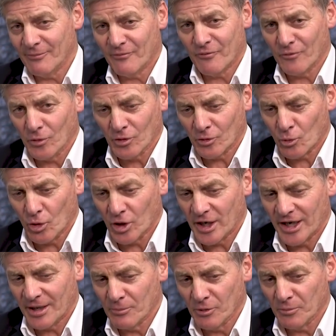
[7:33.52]
for quite
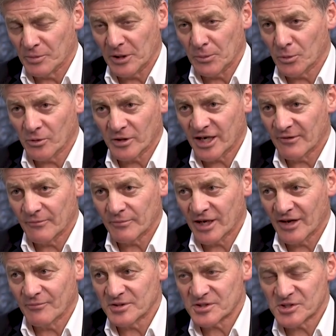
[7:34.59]
a number of people, the
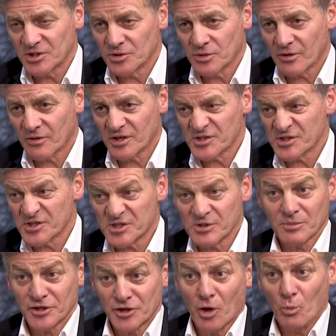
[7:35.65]
governments are doing things that
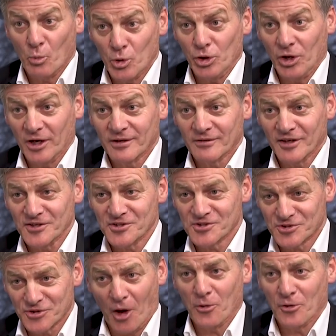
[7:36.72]
simply don't work. They
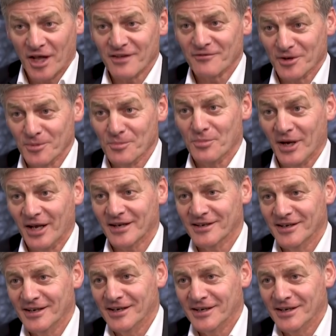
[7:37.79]
just don't have an impact.